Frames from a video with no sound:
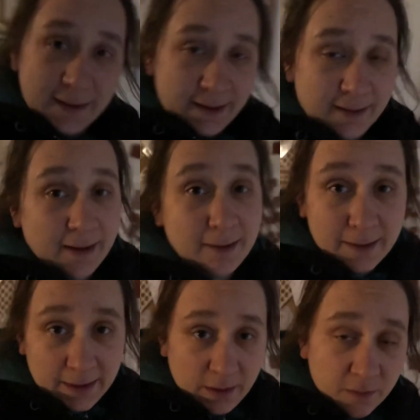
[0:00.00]
I
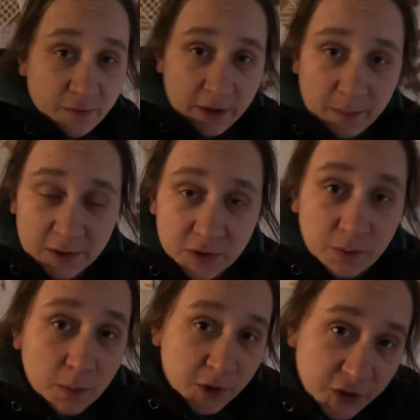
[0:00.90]
thank you very much
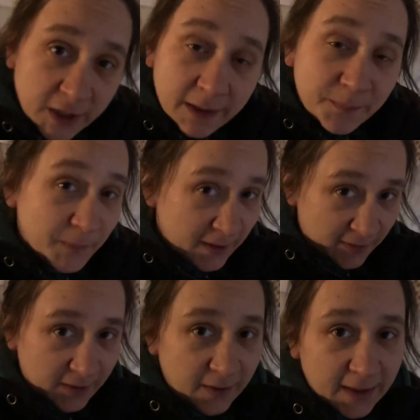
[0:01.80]
for watching and
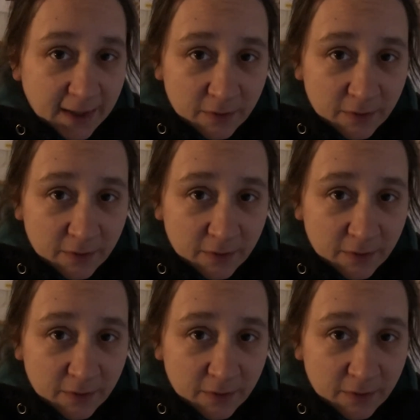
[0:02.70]
see you in the next